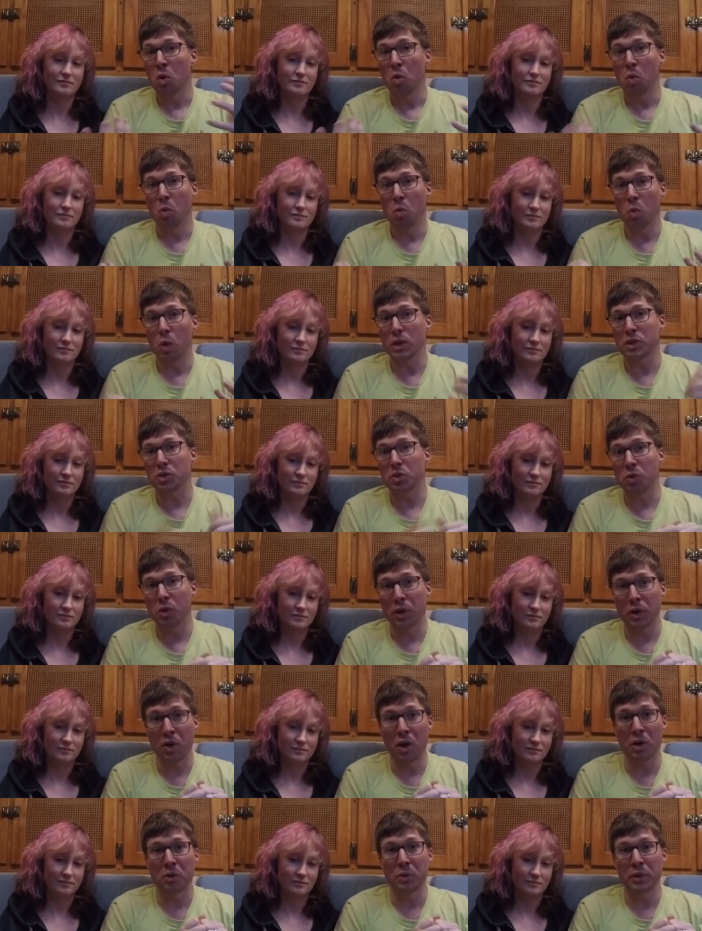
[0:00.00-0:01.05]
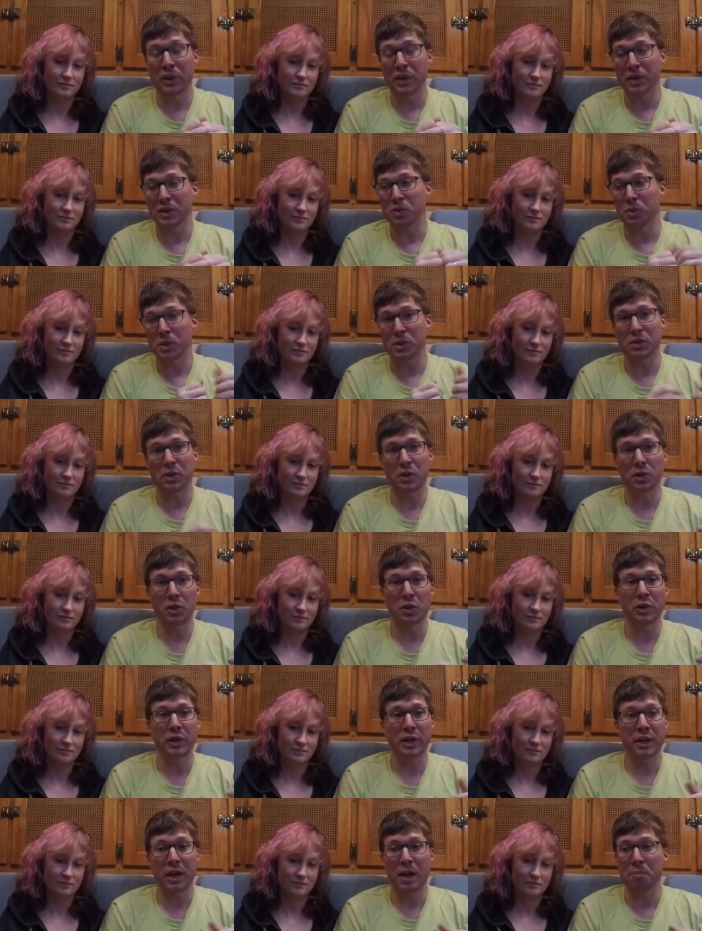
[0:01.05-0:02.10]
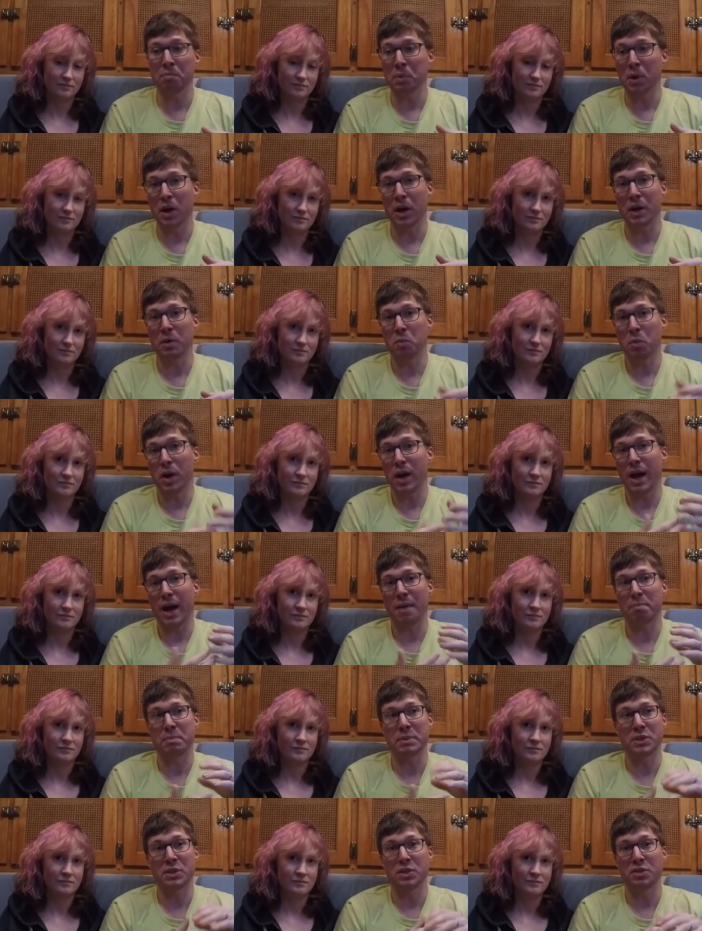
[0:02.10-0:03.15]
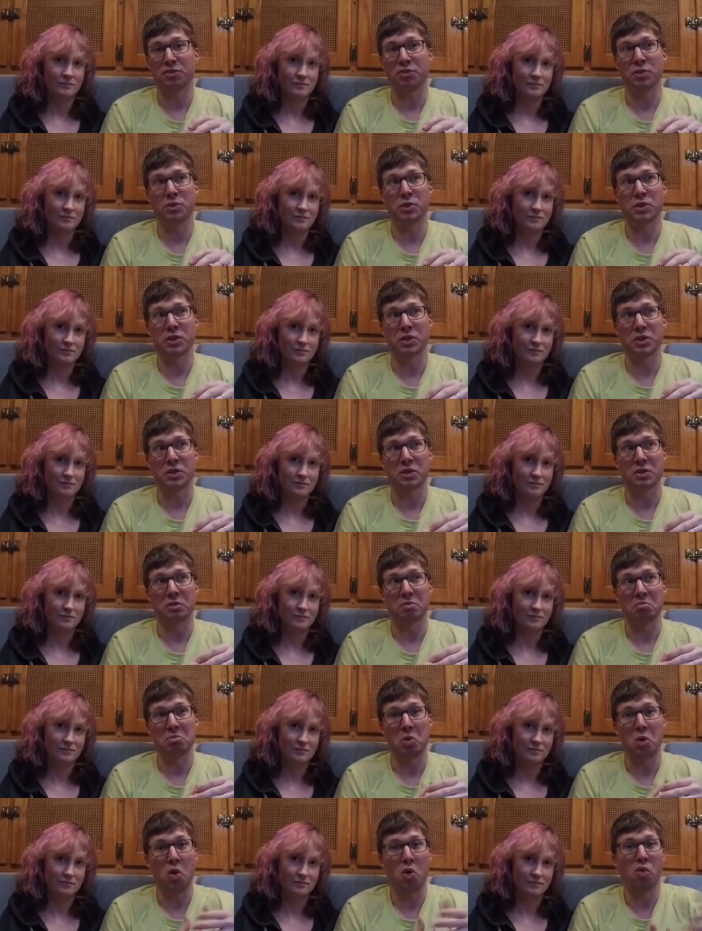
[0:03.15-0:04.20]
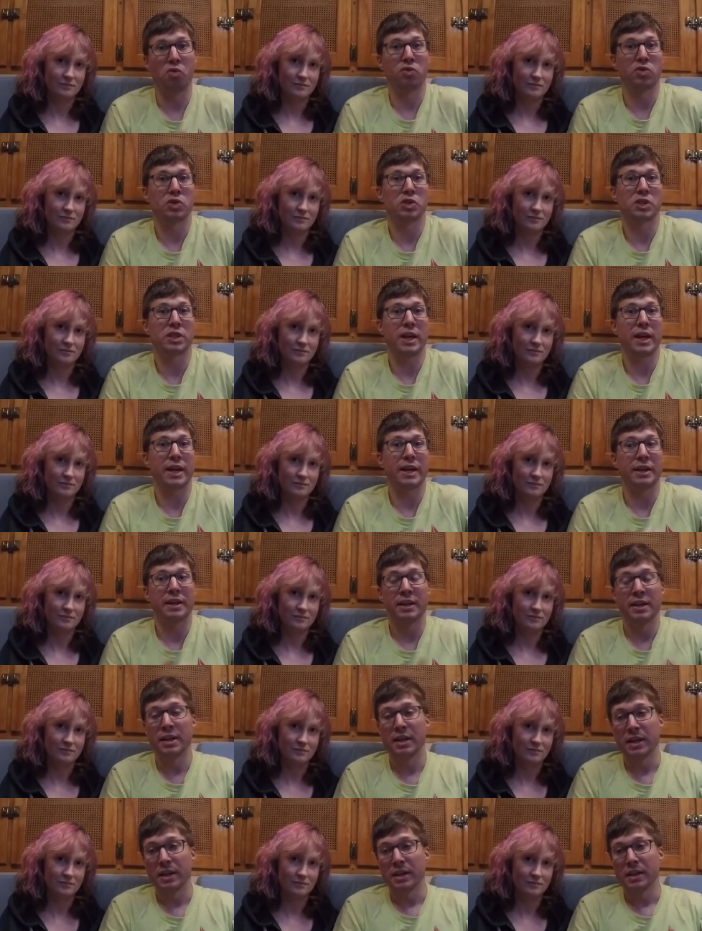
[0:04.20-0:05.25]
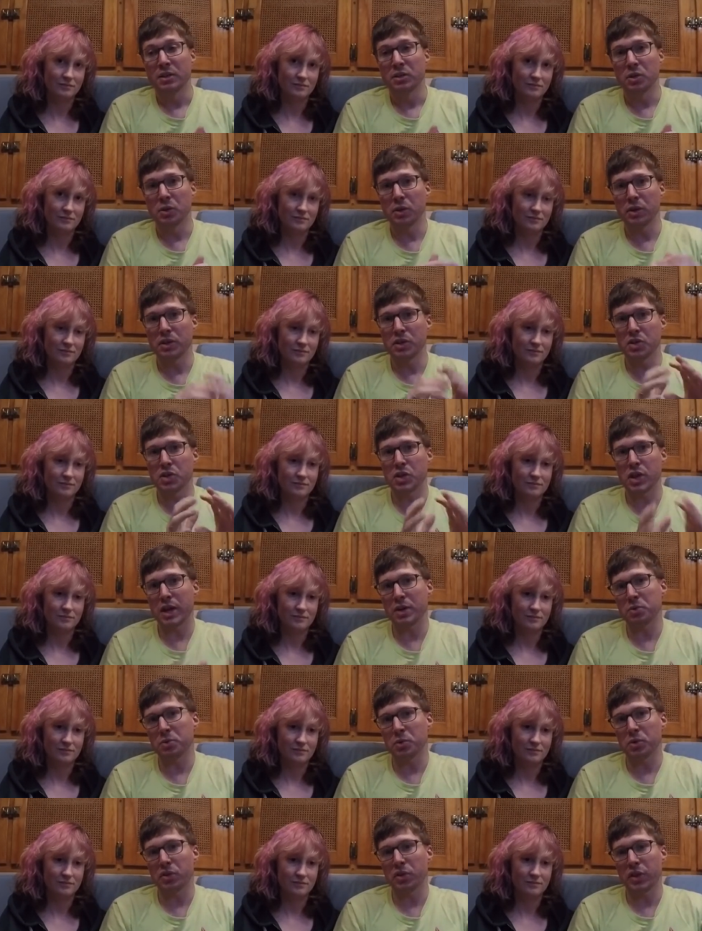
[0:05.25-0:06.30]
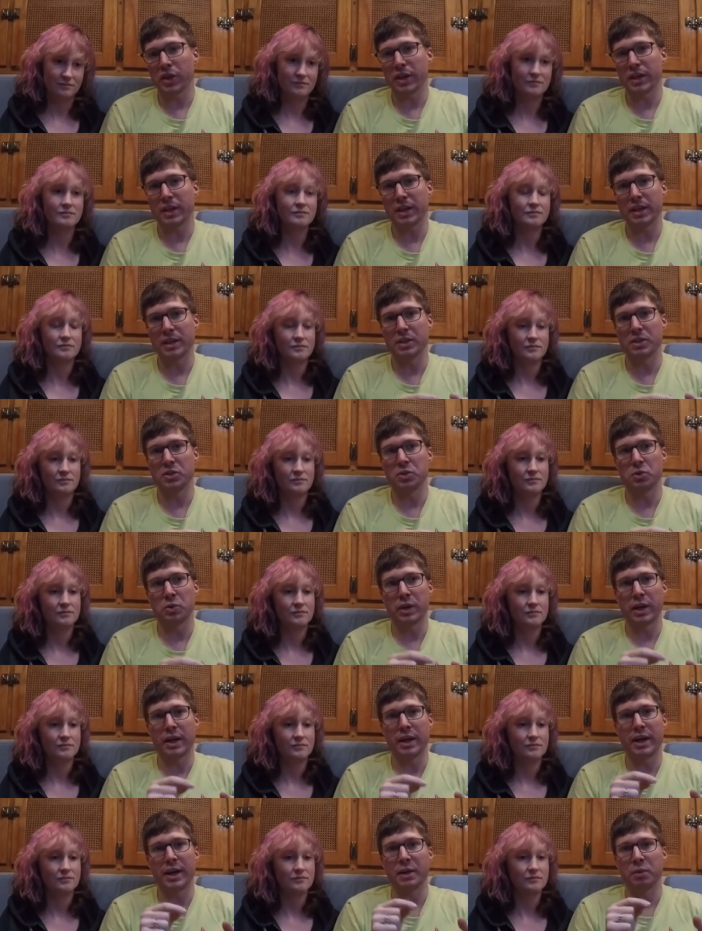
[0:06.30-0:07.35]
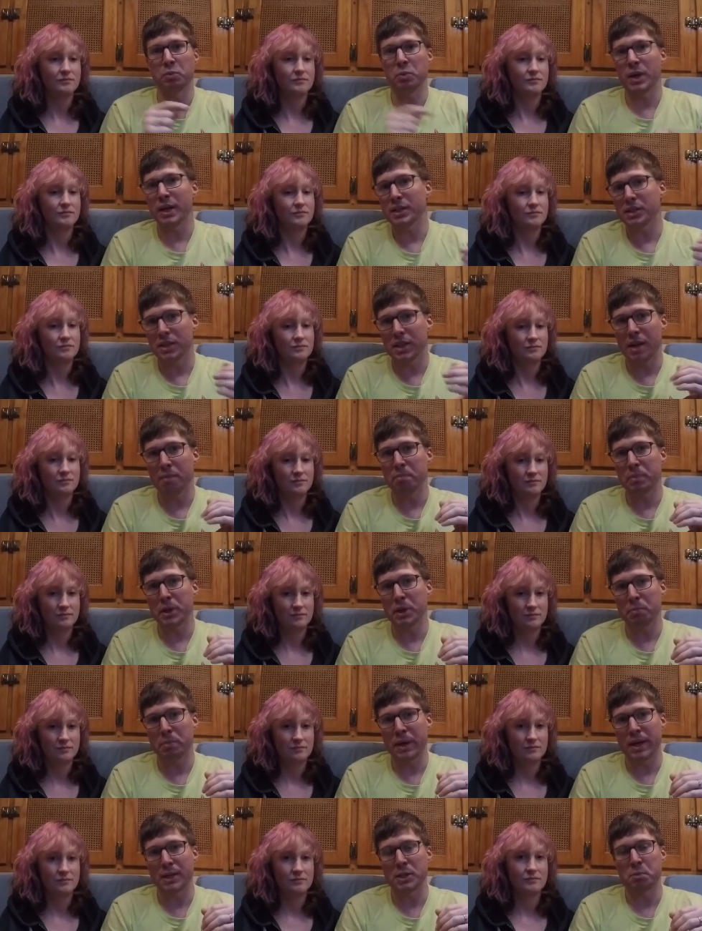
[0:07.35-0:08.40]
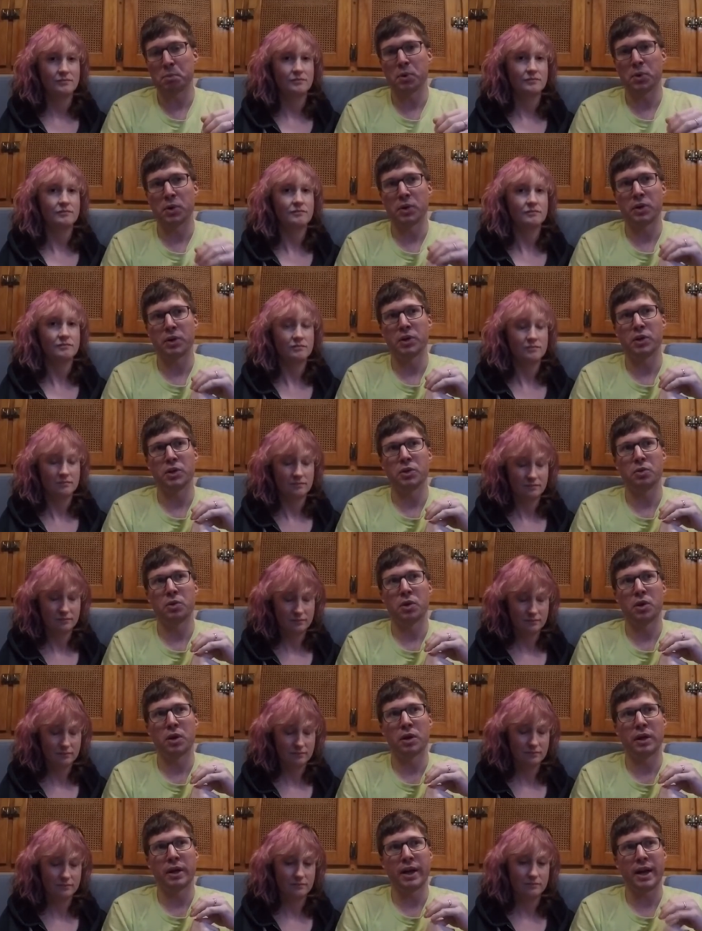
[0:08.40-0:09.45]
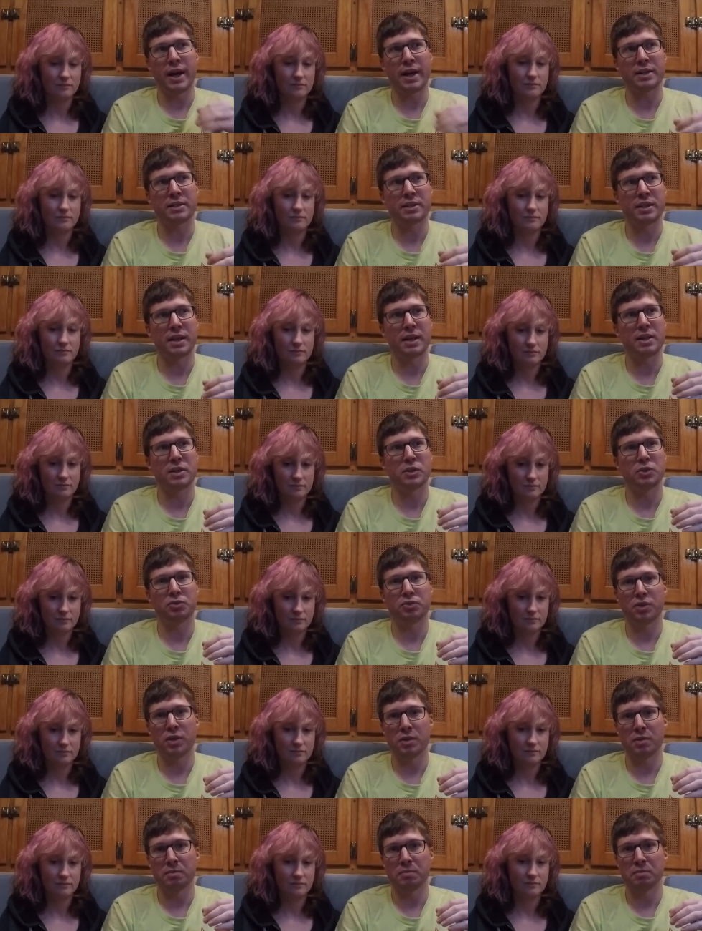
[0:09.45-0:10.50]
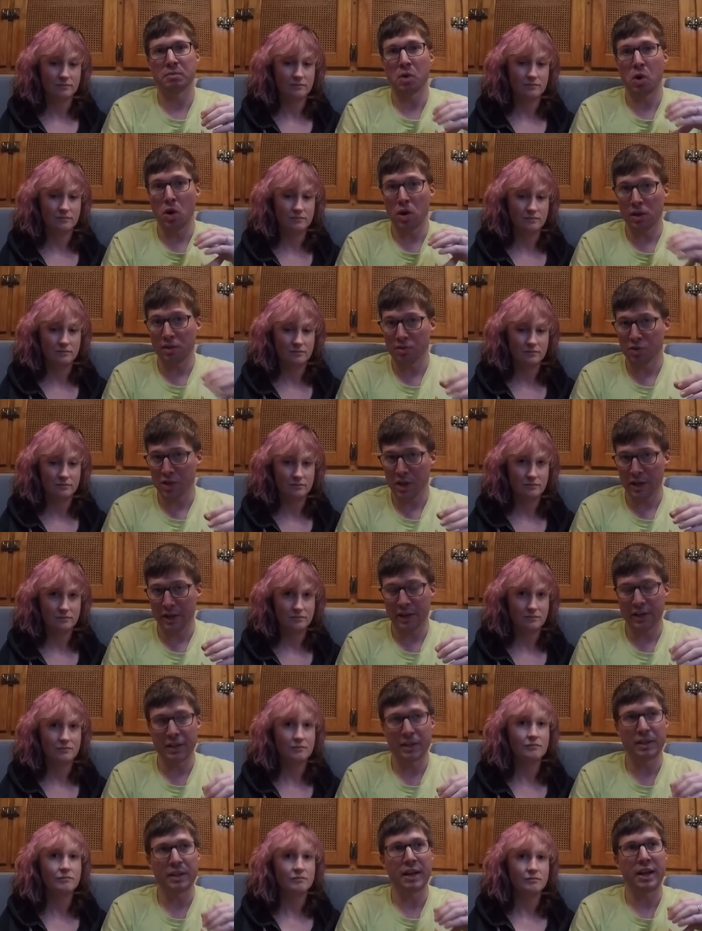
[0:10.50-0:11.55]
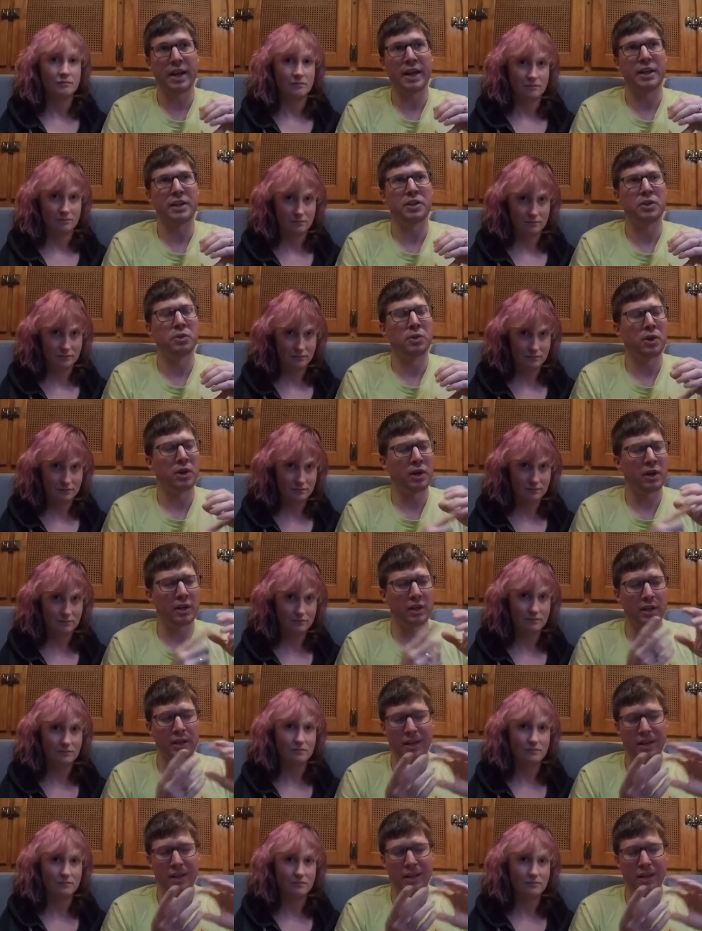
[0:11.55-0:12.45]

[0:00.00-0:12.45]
Speaker 1: what's going on with it. So I started looking up, all right, what happens if you just overstay? So the general thing is you get a red stamp in your passport, you are exiled from all of Schengen, and you are...